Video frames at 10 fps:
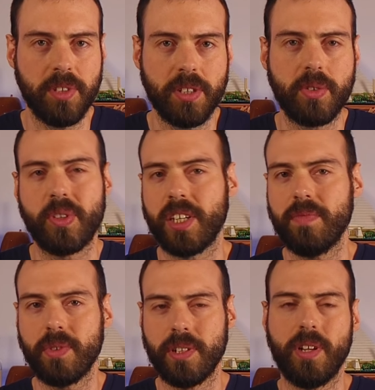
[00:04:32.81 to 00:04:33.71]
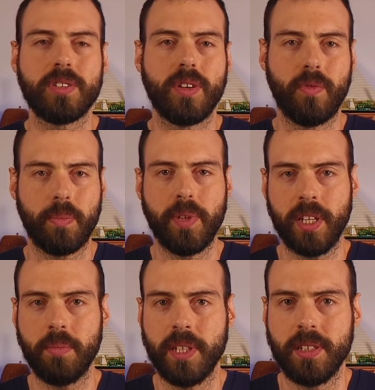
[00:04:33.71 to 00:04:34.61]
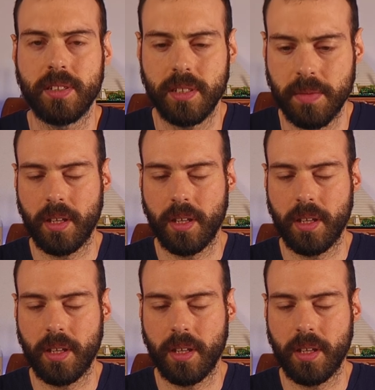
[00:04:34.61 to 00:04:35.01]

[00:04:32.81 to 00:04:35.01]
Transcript: here will give you a lot of replayability.